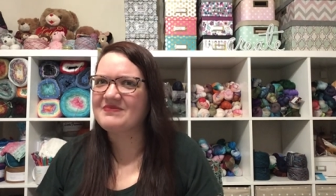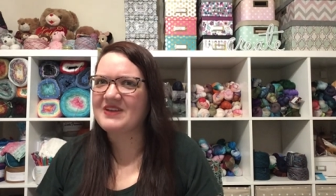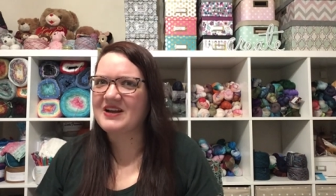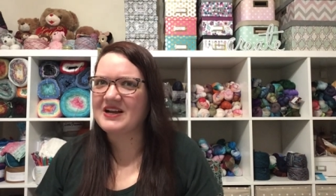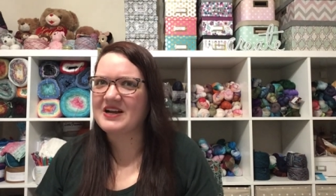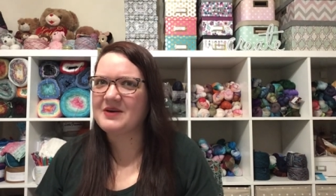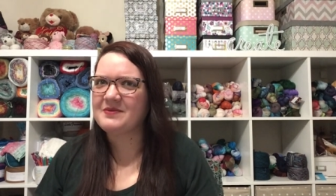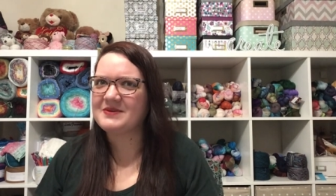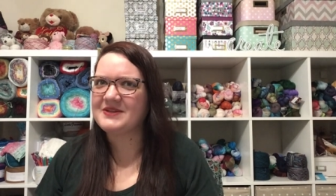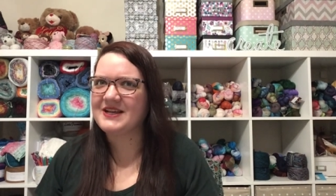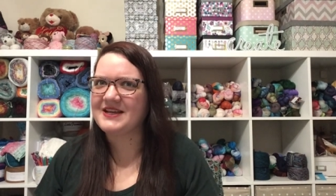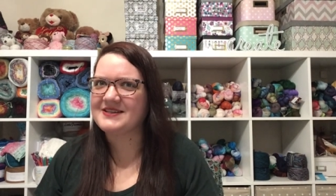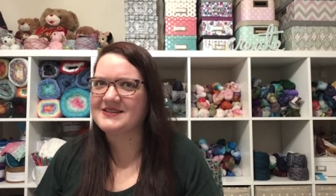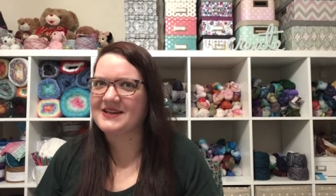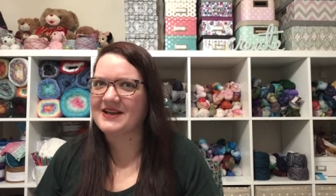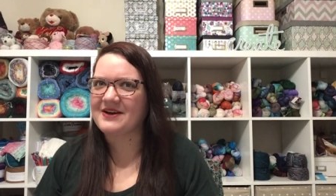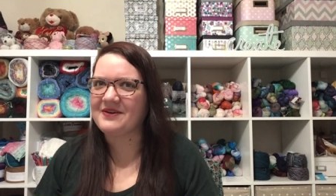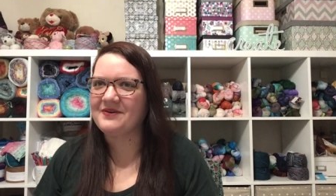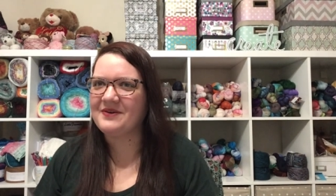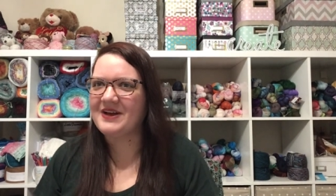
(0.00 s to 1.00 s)
a couple days
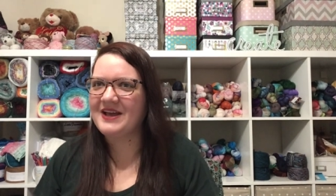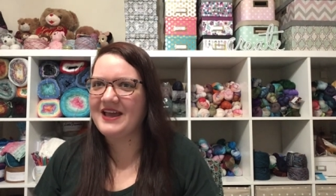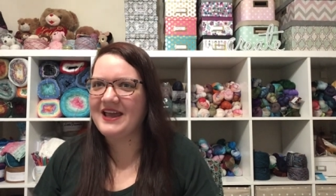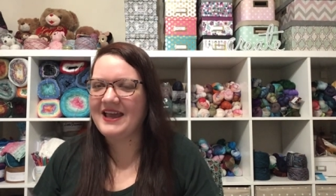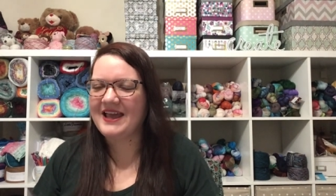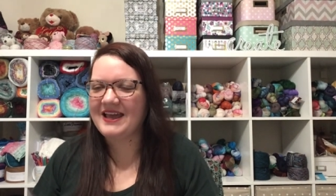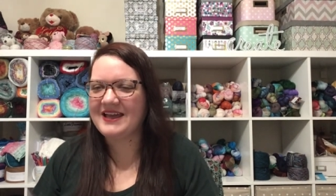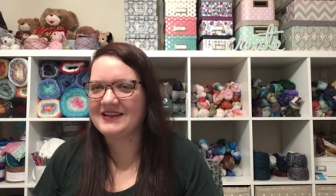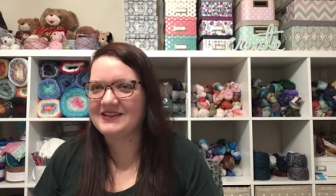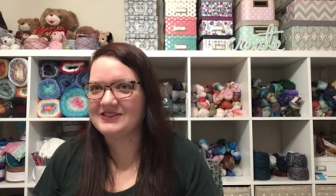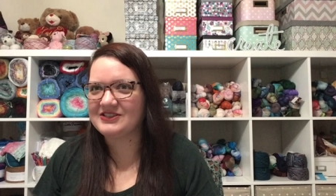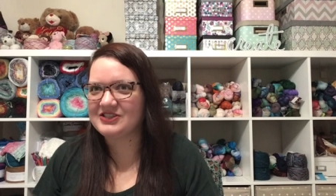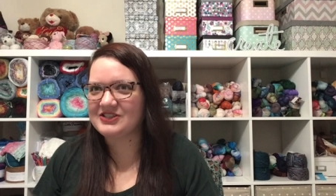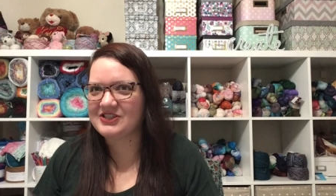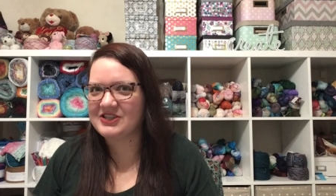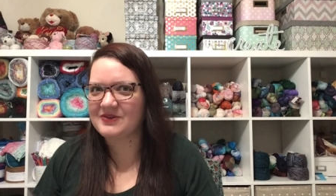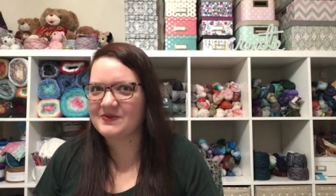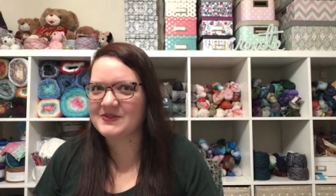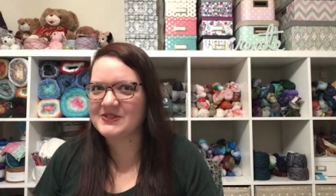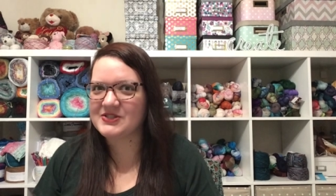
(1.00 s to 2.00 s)
ago, and
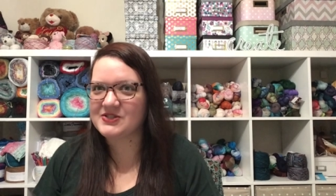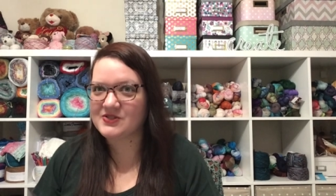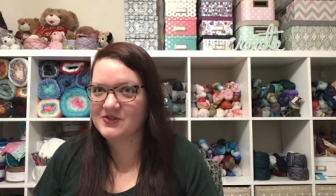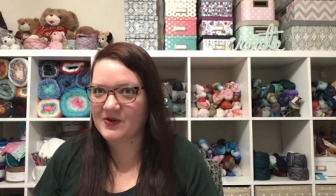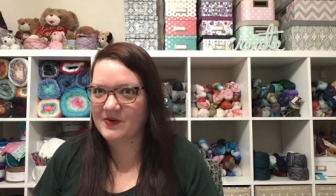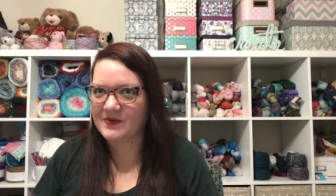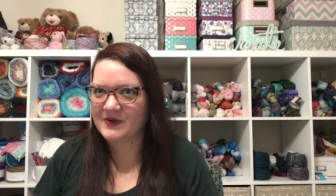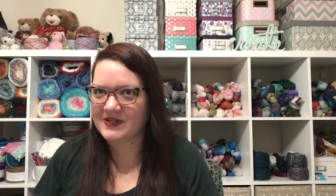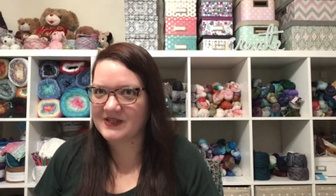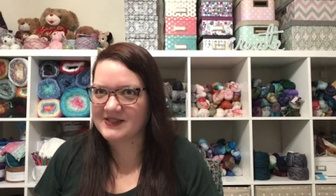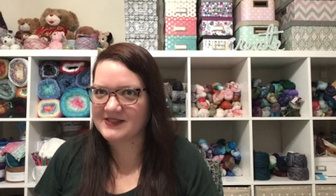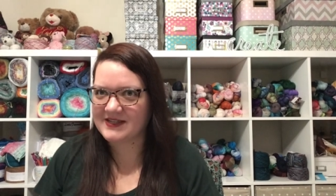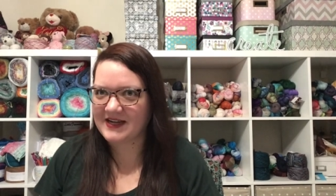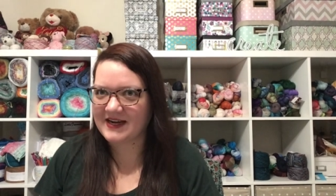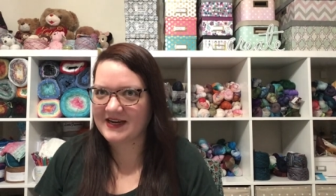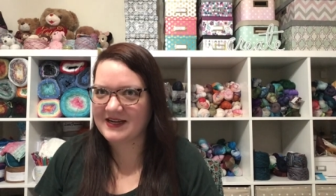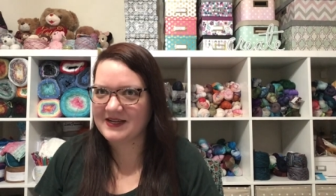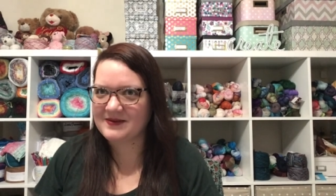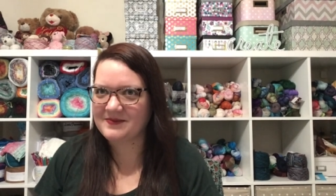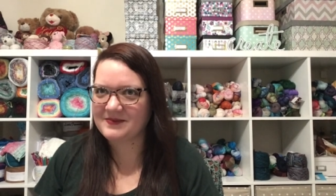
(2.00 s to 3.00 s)
she was so
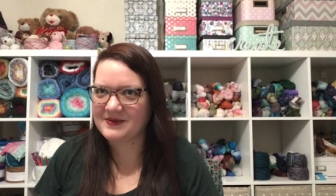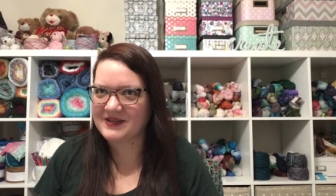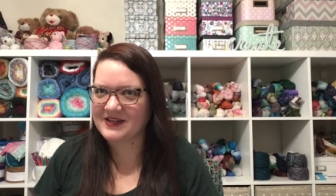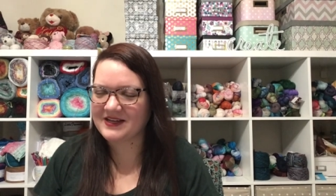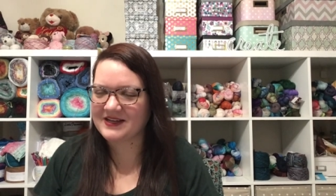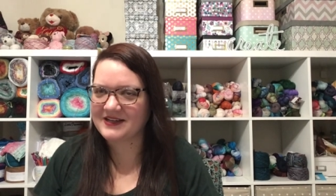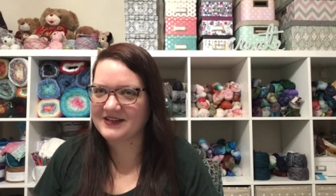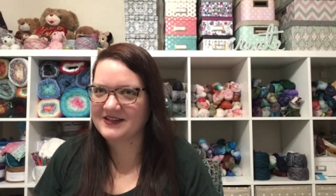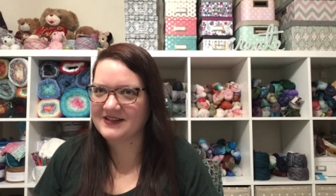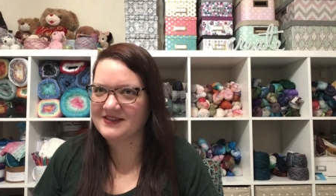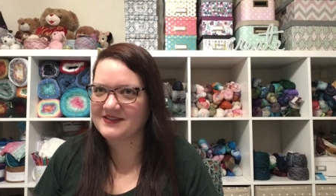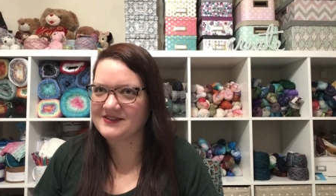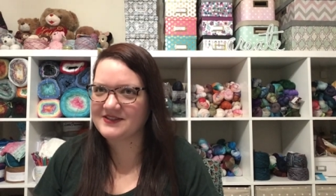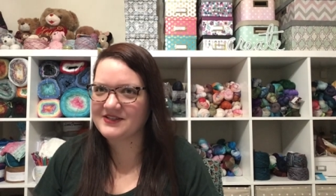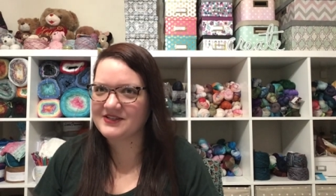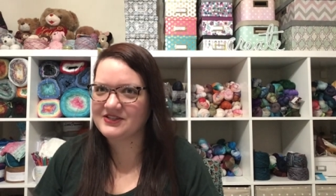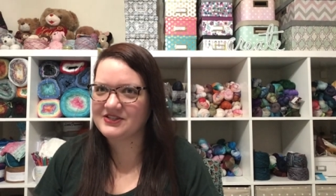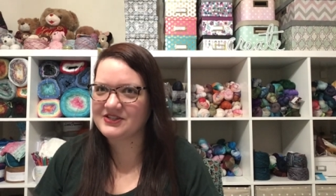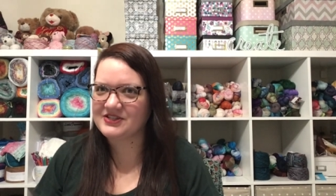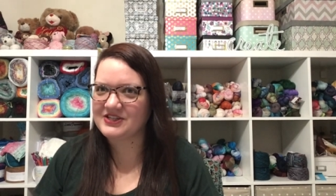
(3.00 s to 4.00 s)
excited because
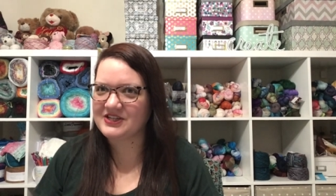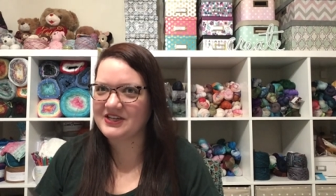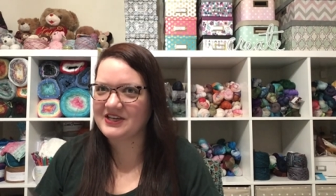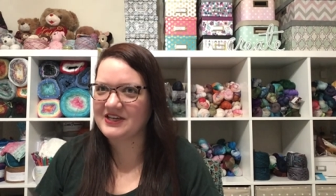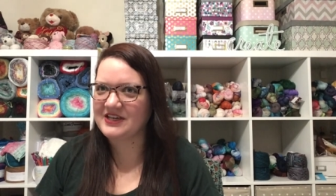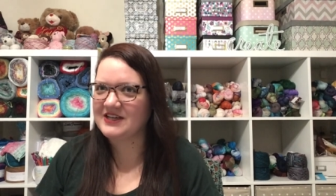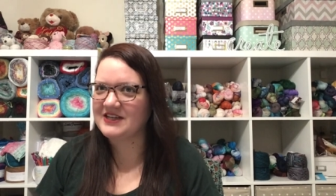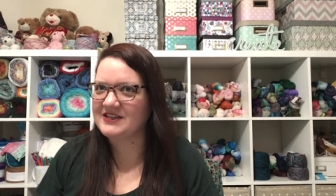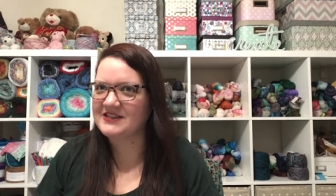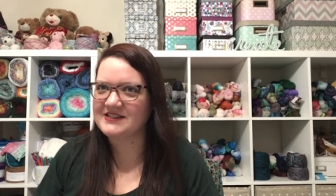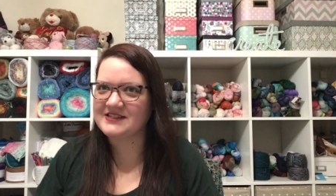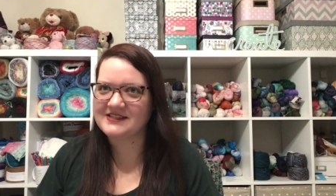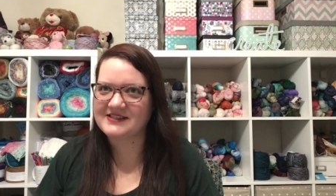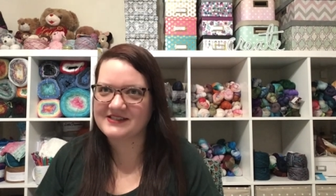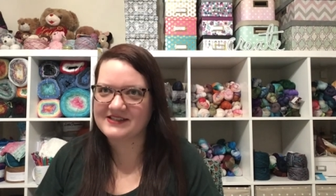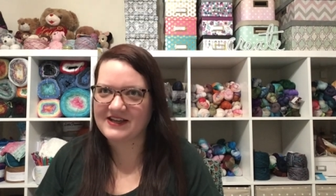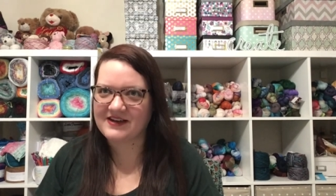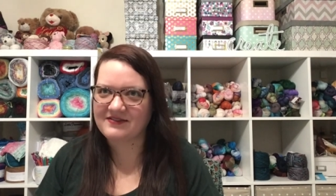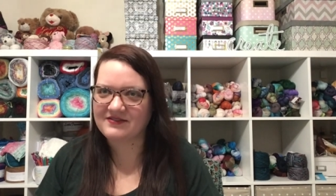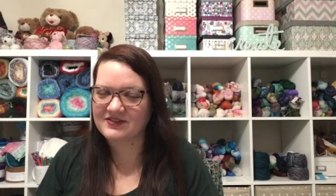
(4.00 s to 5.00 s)
she
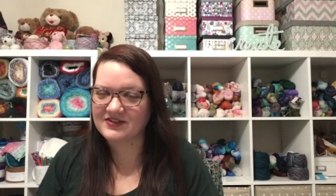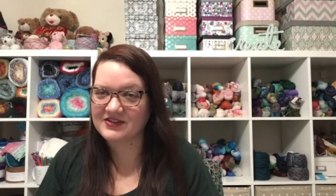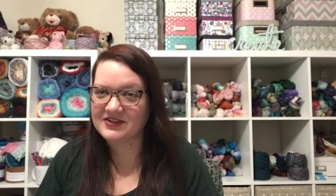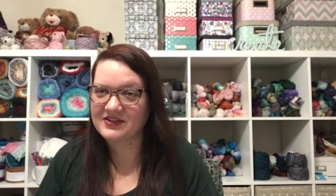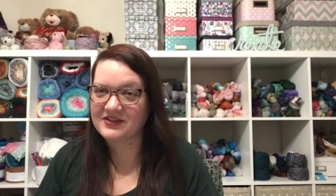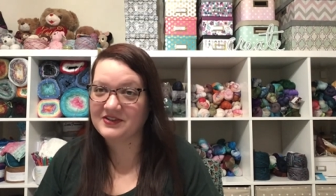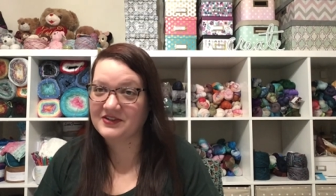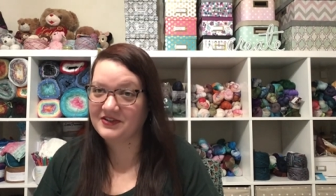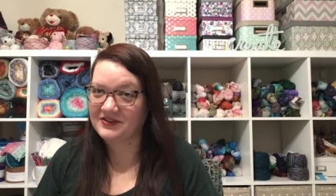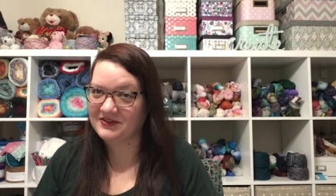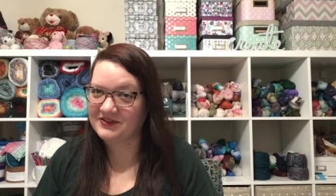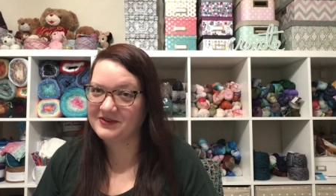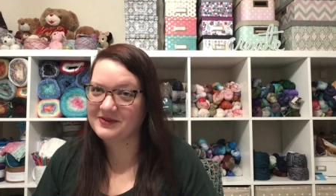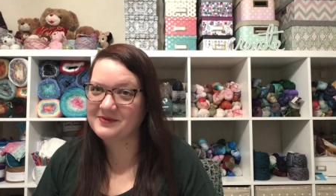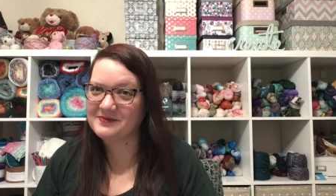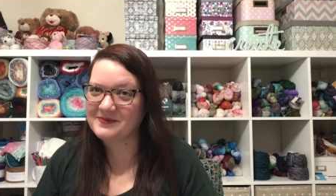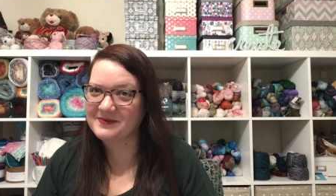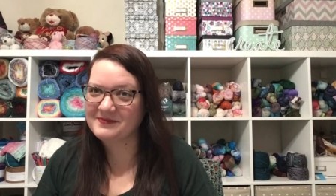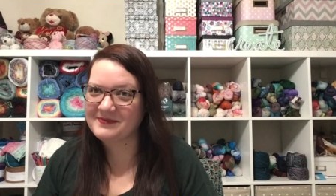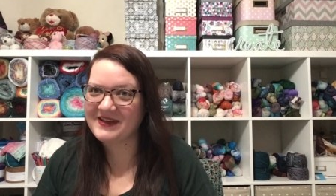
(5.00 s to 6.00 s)
discovered the loop
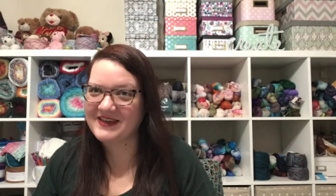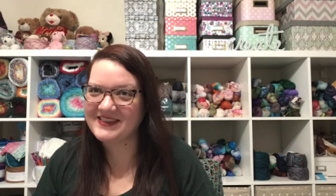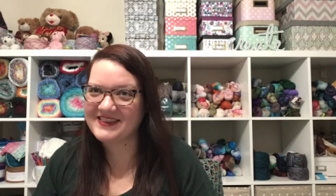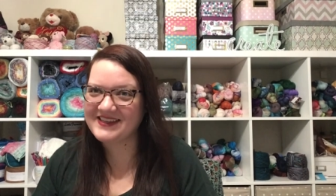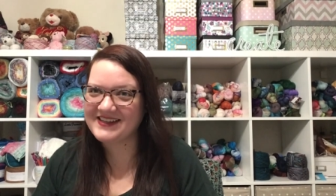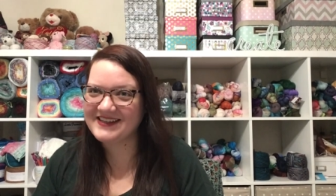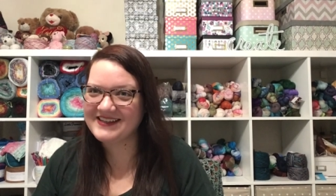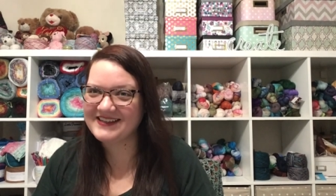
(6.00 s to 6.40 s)
method.